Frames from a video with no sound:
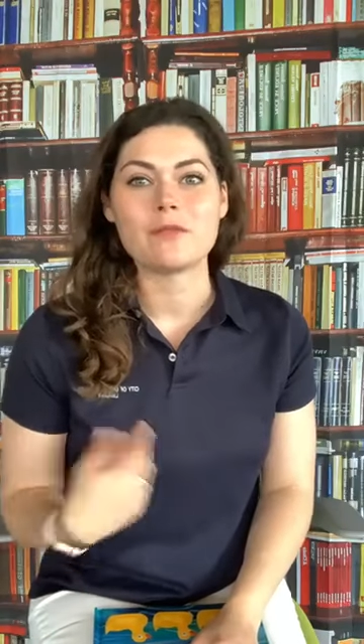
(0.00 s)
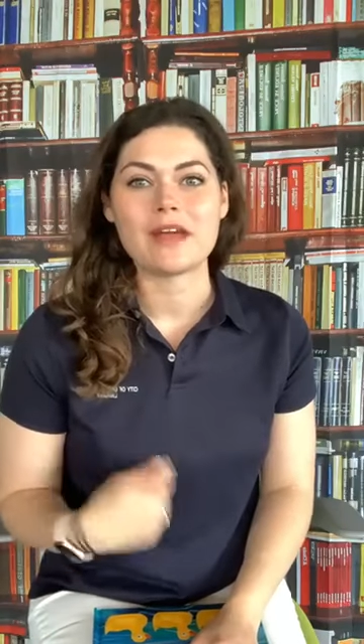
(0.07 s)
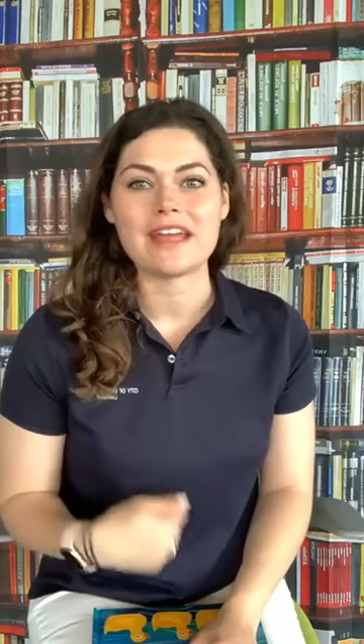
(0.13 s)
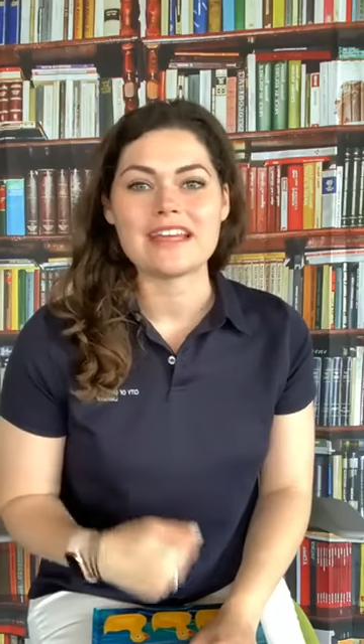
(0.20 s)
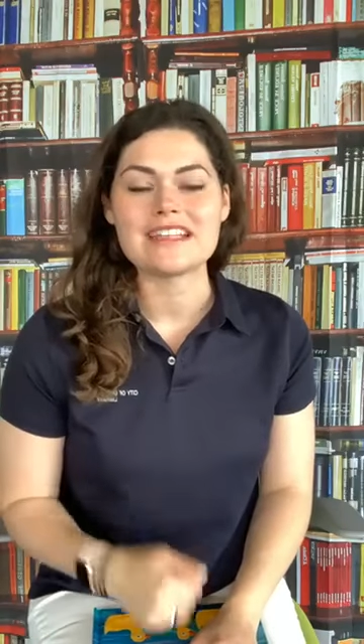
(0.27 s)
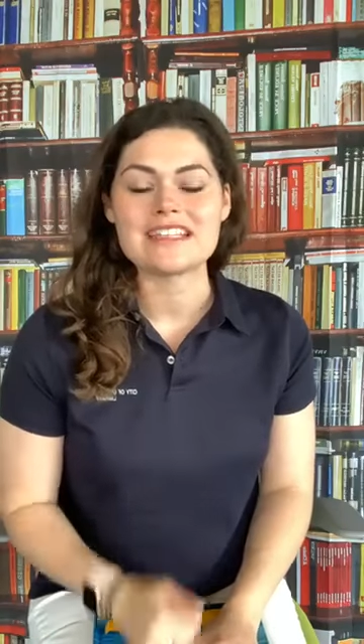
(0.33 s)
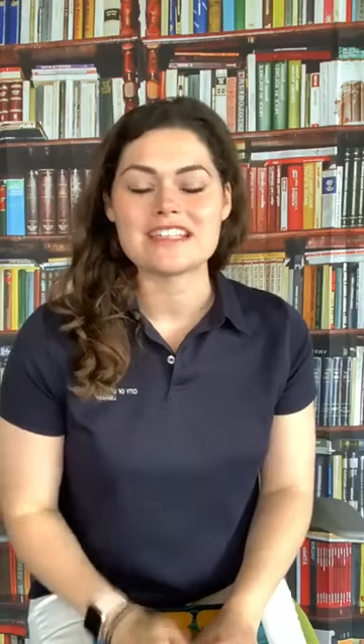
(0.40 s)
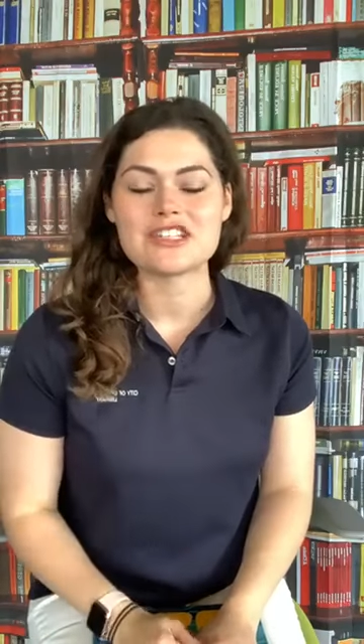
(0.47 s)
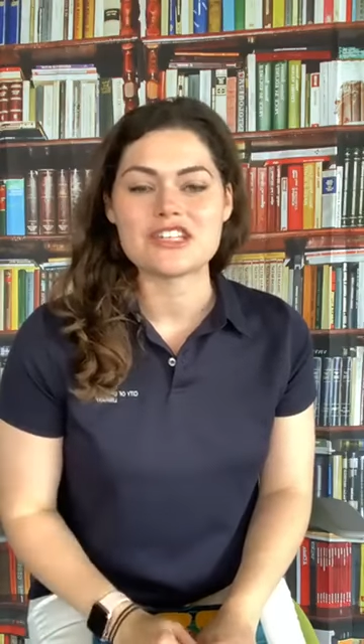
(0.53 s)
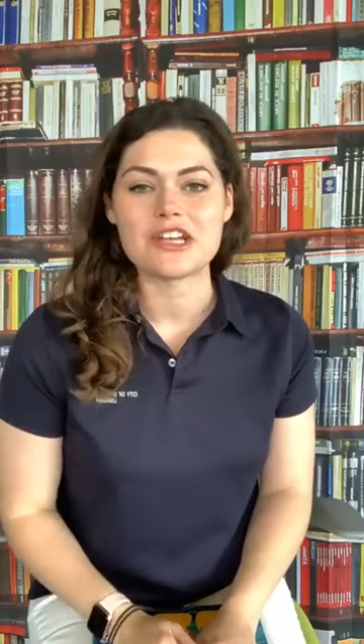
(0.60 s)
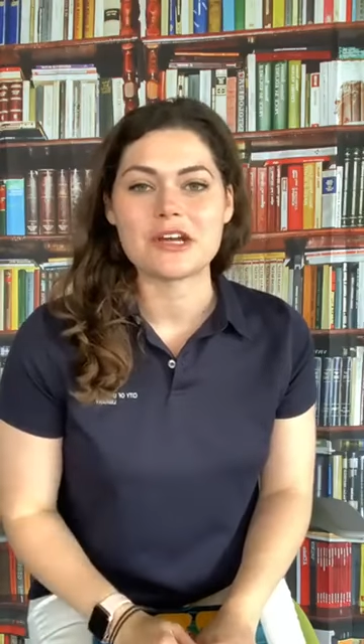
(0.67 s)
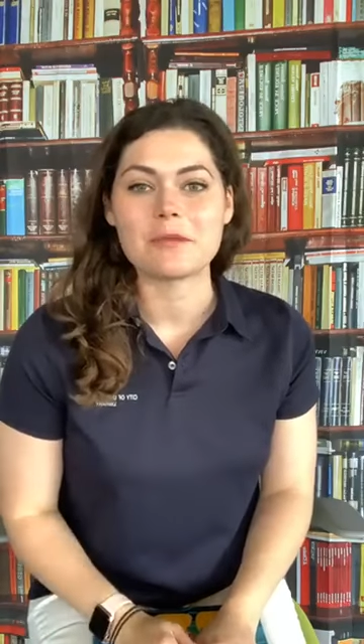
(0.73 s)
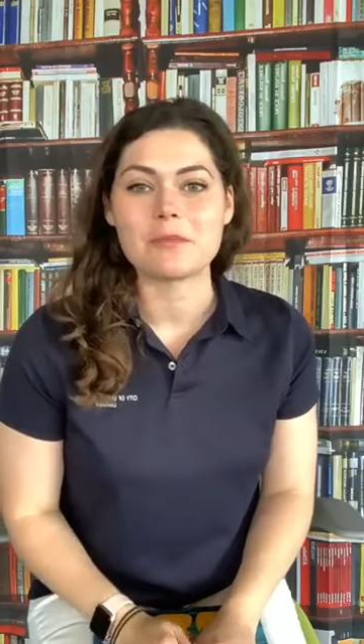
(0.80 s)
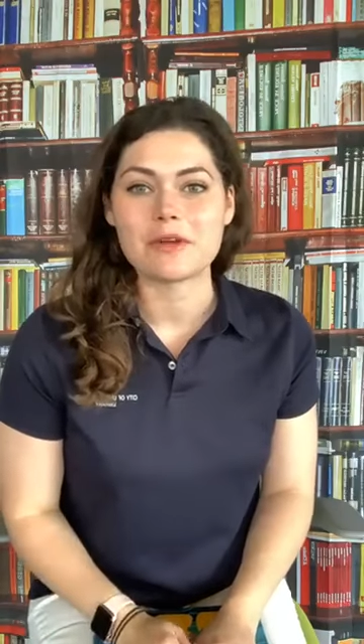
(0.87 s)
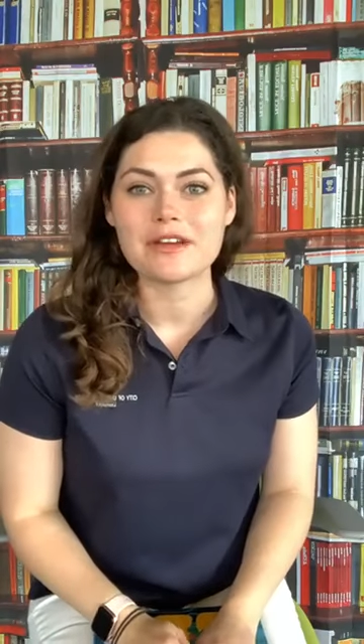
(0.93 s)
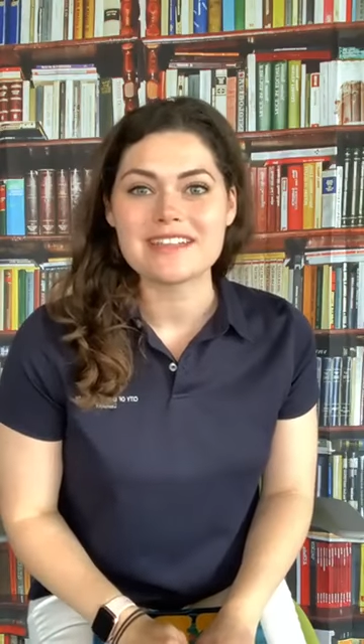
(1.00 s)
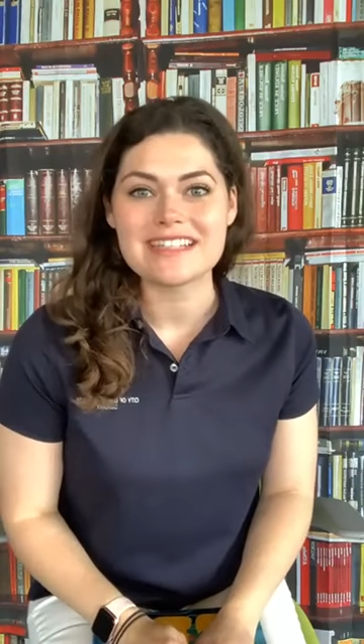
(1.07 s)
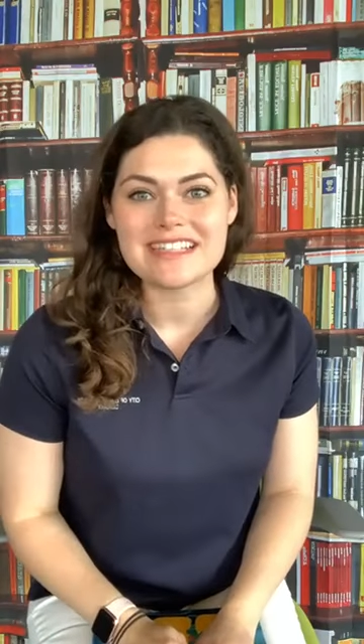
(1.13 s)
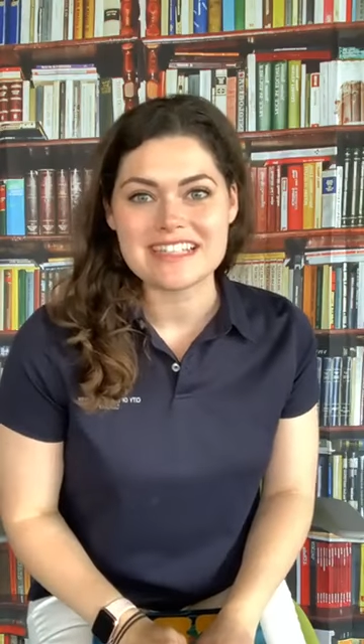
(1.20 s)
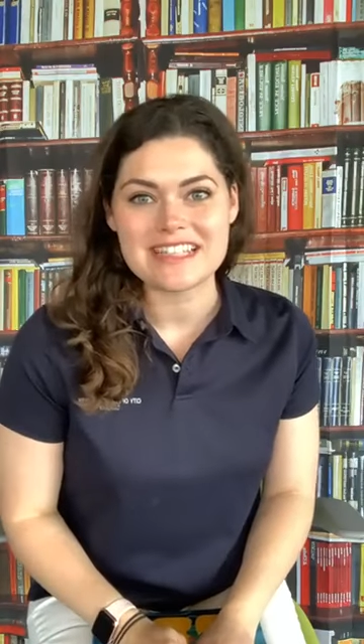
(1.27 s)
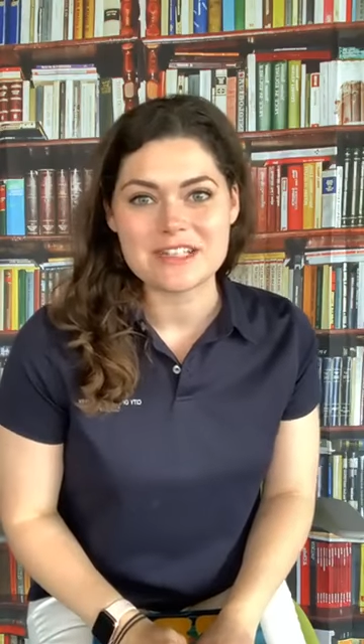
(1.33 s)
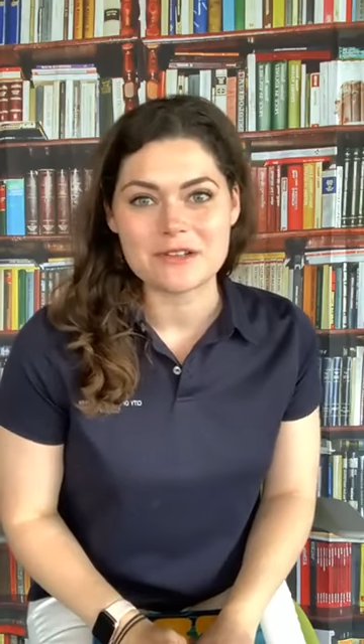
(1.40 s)
ways to share books
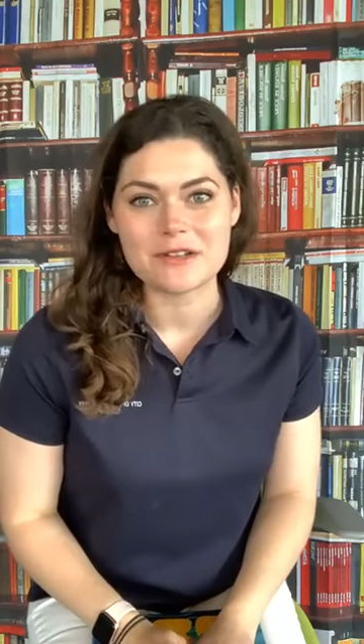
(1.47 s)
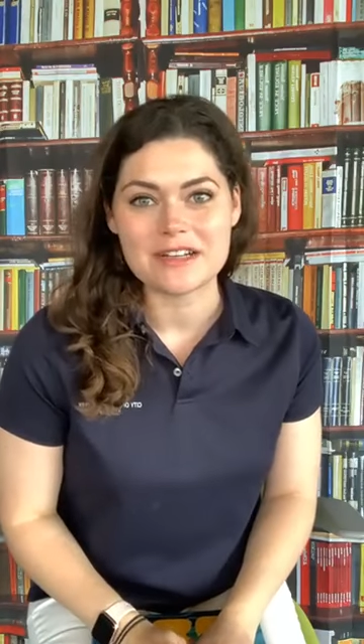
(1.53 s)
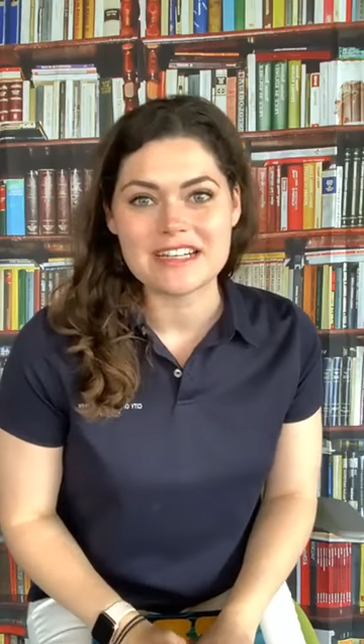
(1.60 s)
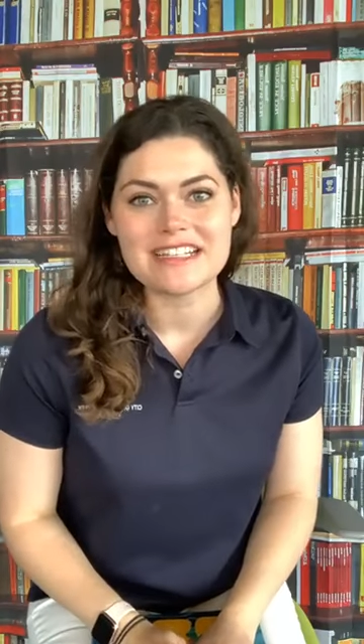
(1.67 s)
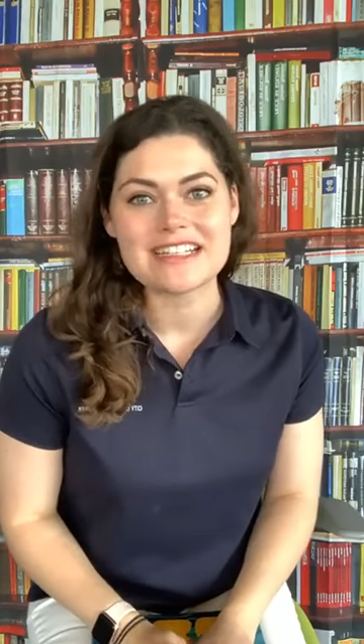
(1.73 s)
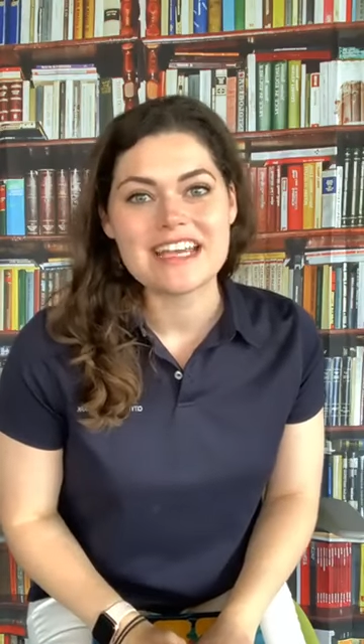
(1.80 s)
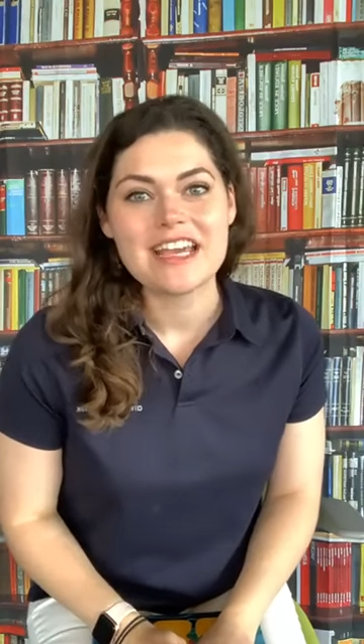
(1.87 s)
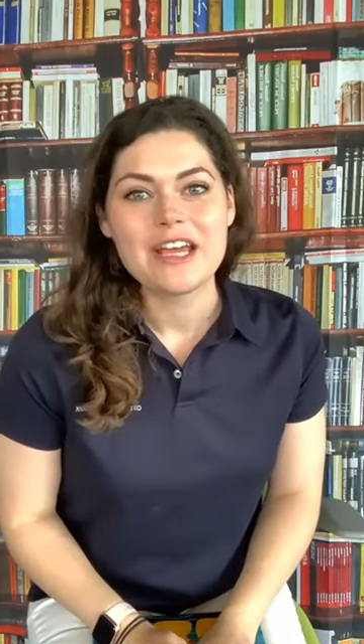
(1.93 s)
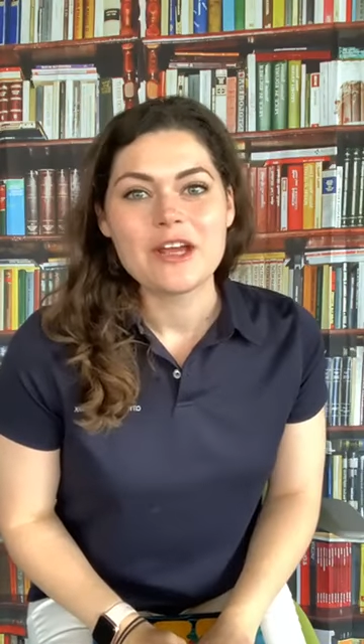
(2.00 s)
and stories